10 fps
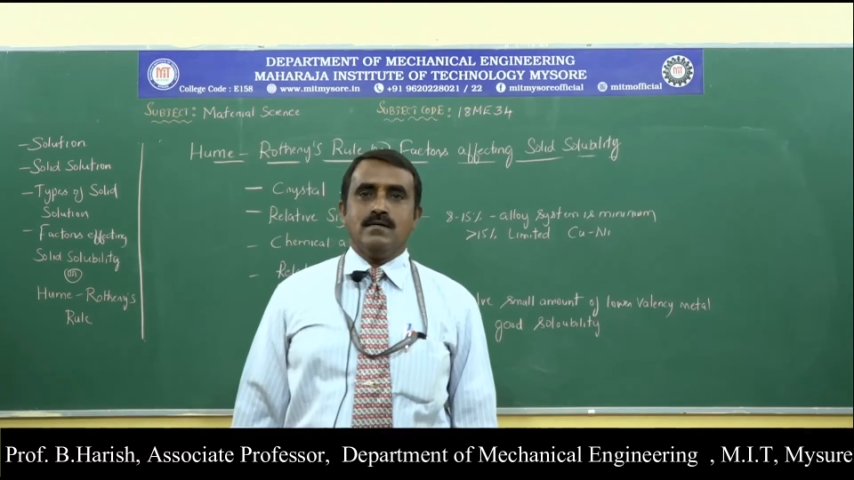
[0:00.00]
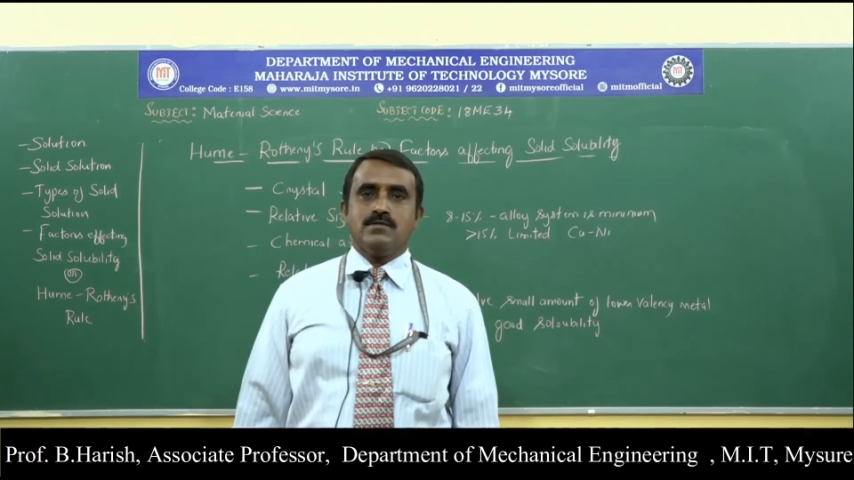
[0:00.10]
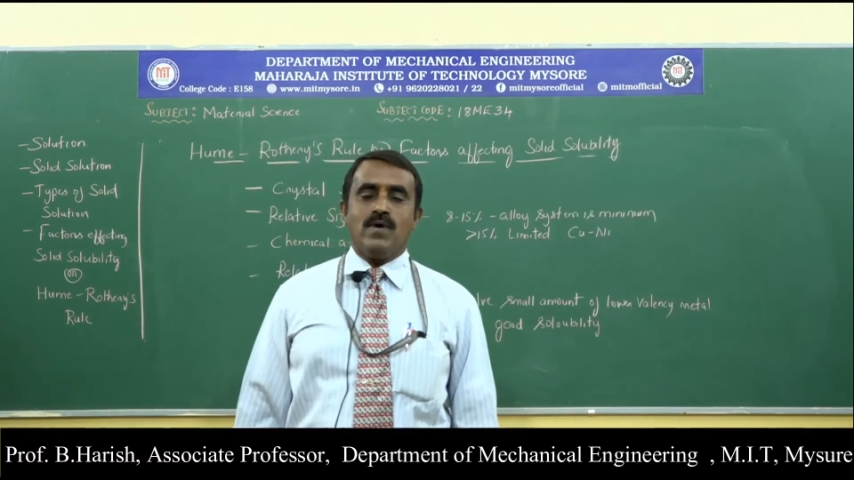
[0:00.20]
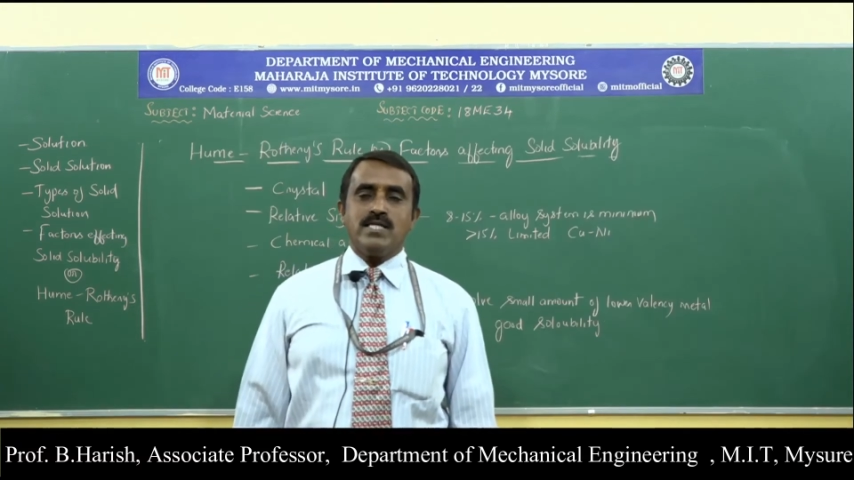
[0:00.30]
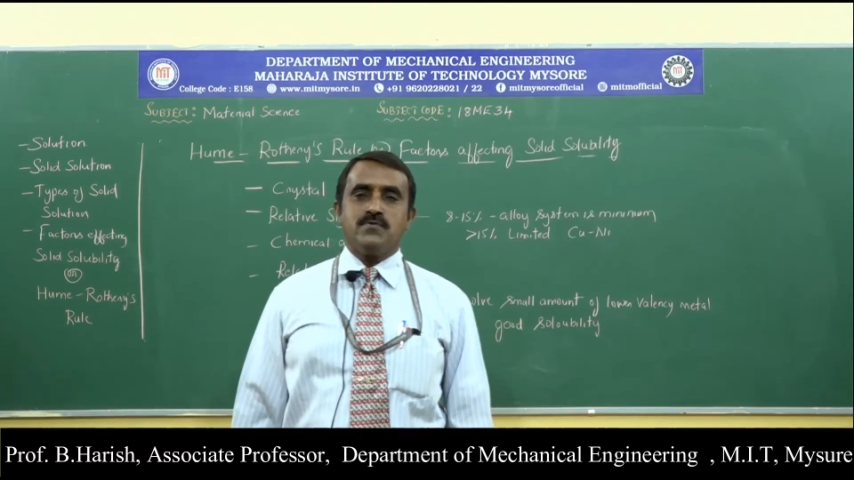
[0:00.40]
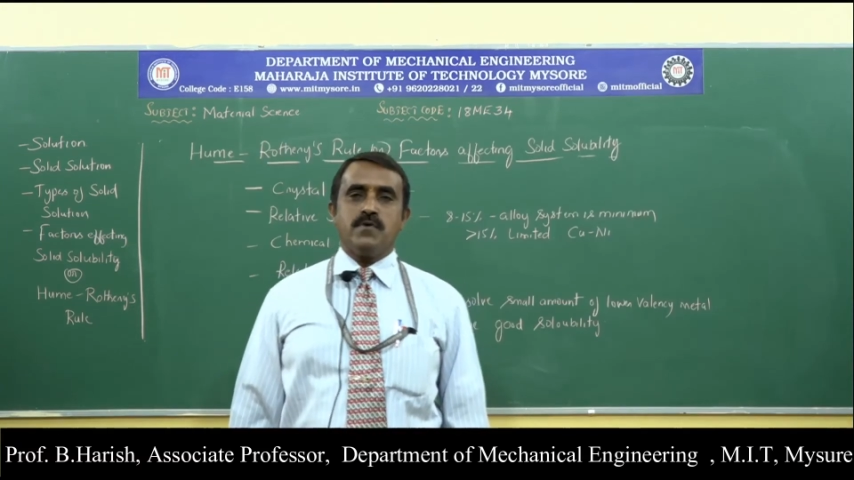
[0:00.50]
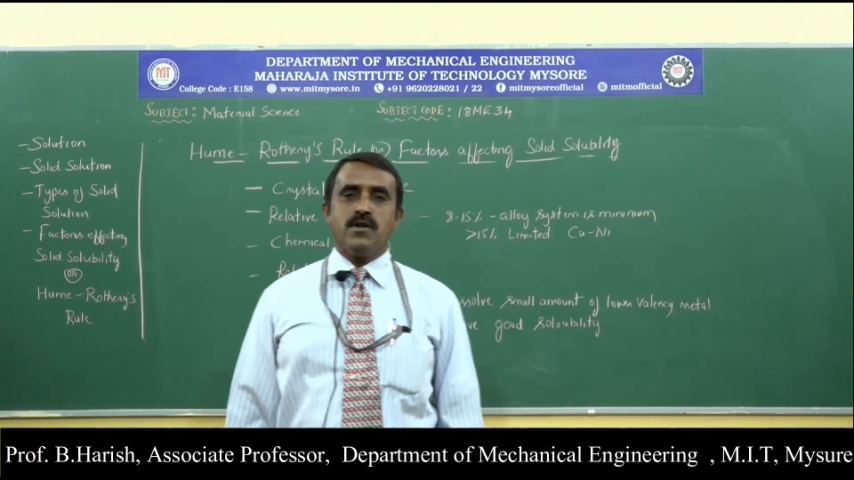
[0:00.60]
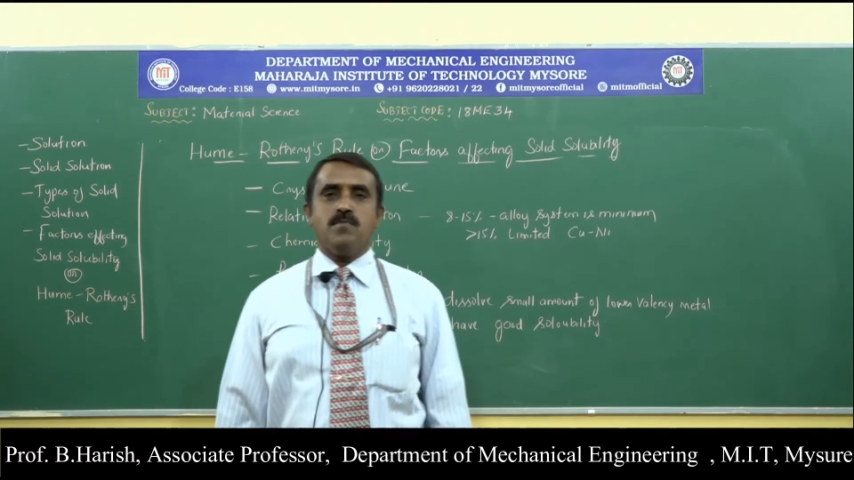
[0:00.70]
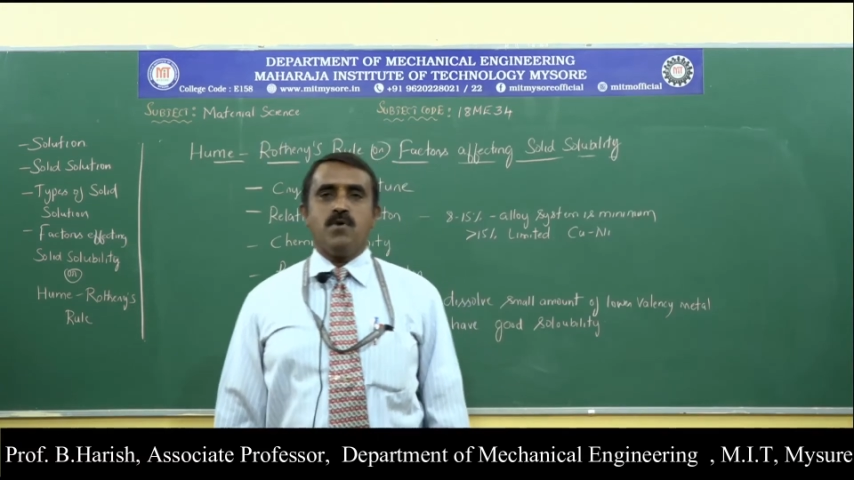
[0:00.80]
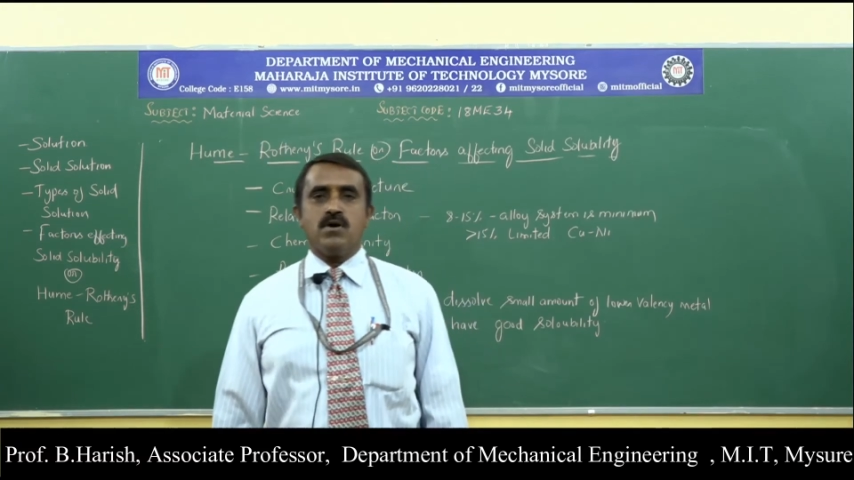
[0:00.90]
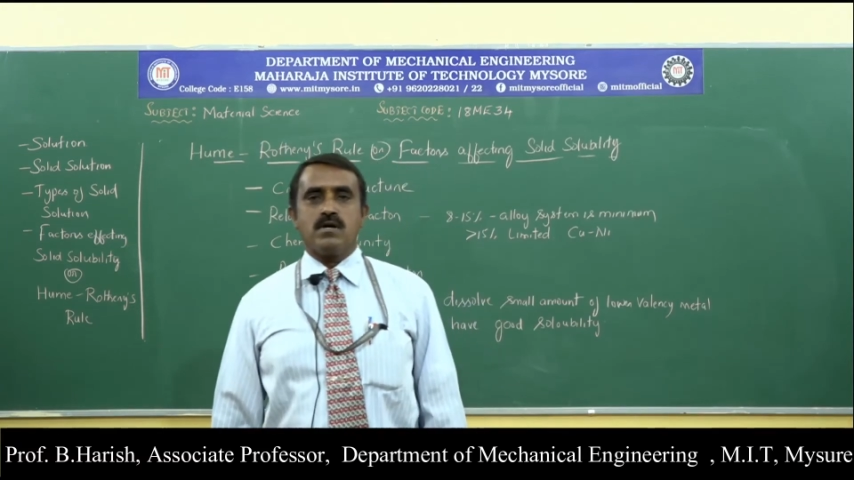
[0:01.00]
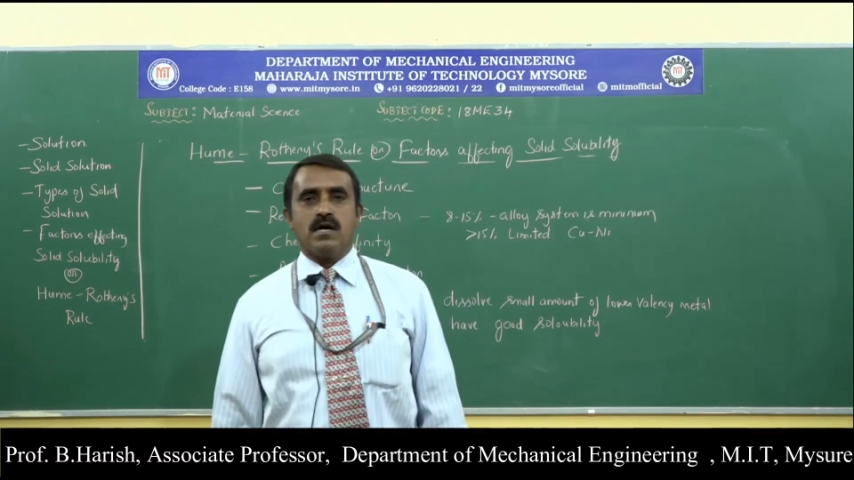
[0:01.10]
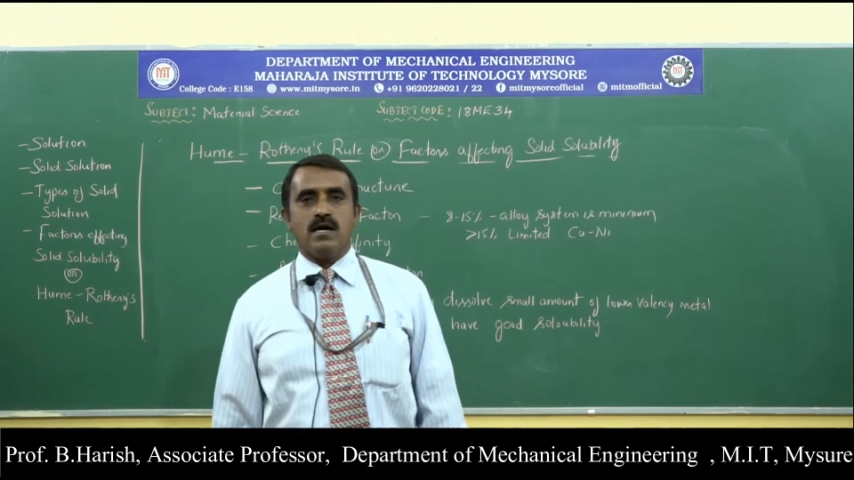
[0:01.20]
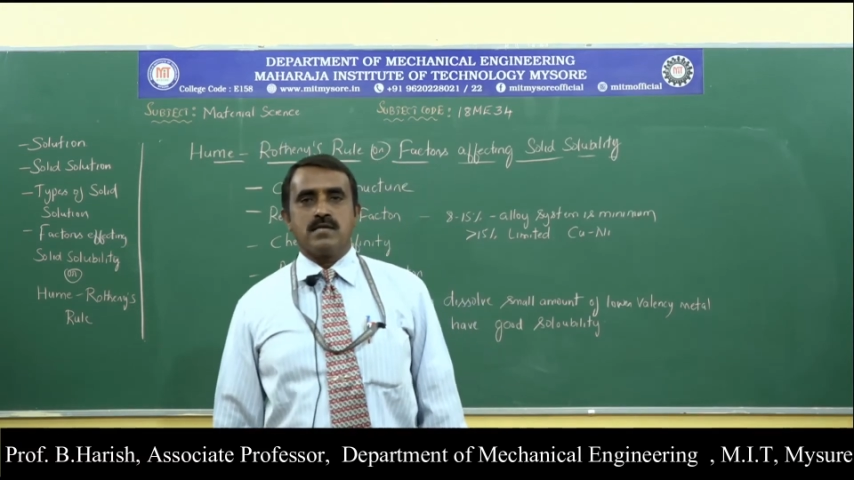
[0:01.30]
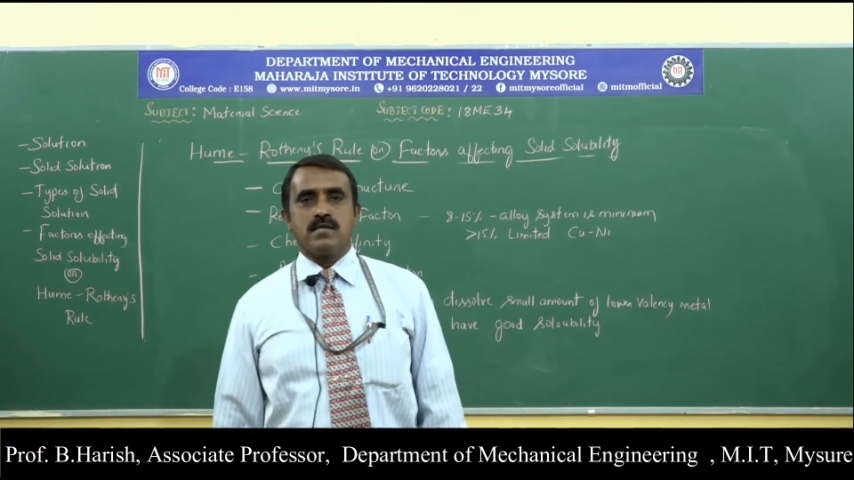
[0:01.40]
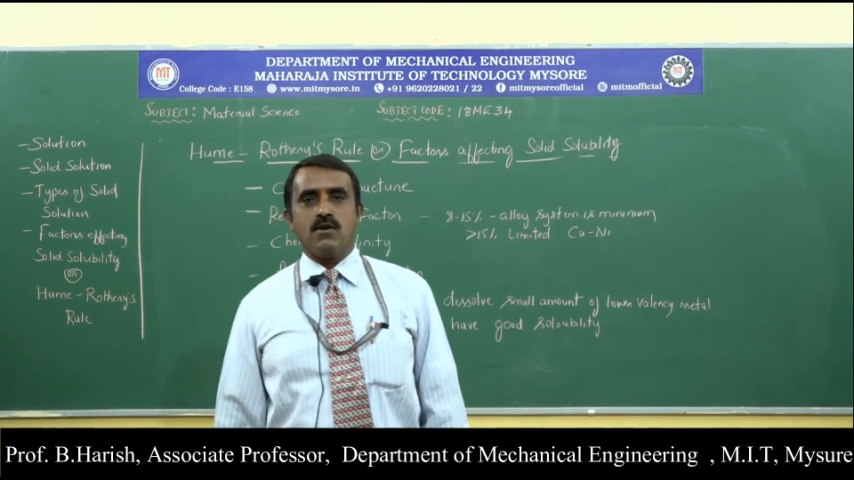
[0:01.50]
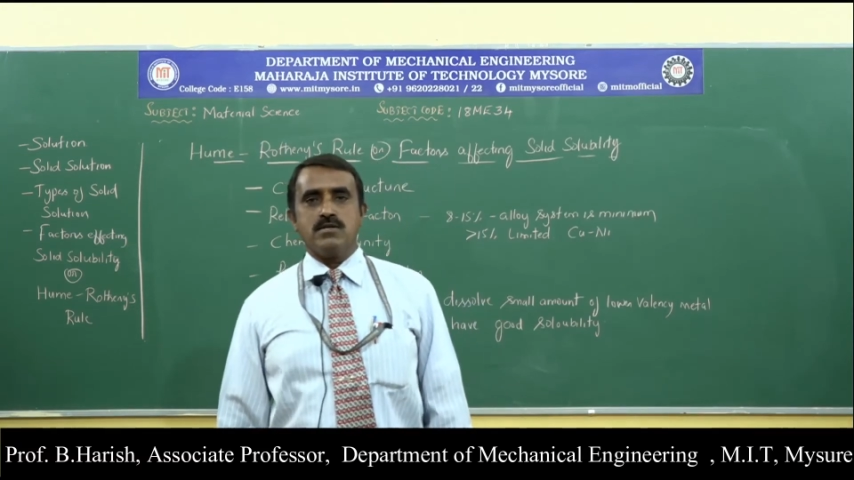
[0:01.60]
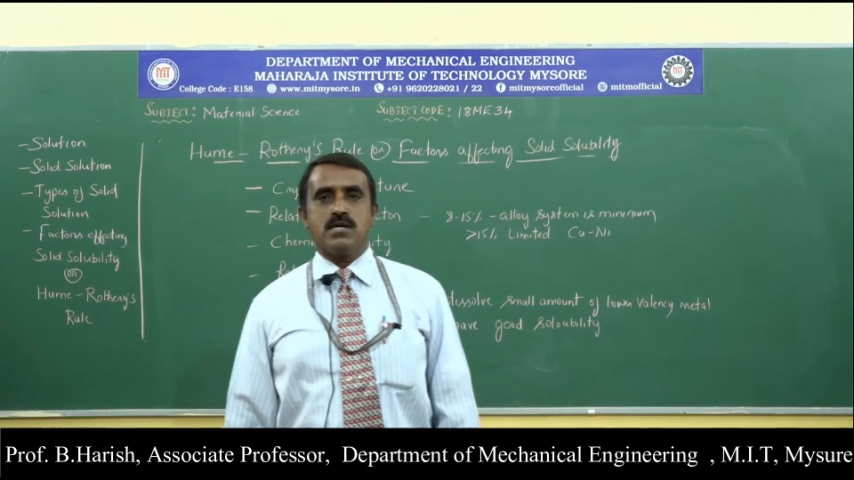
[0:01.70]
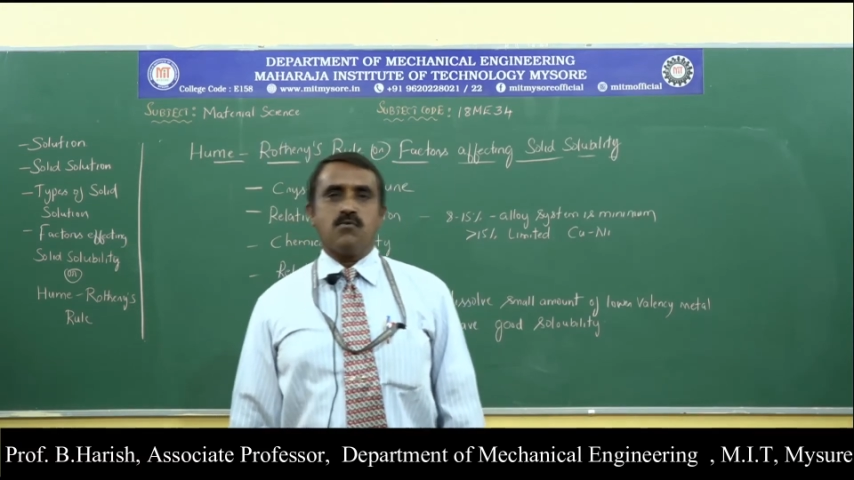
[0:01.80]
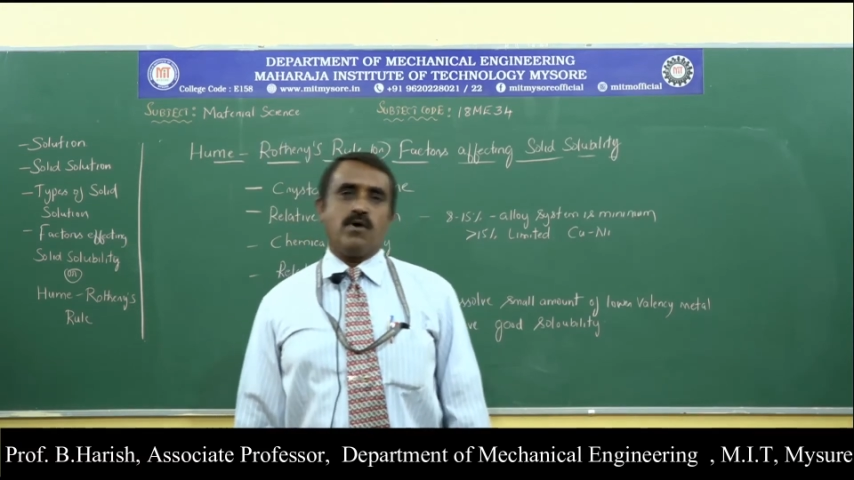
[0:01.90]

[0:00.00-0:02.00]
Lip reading: So once we know about solution,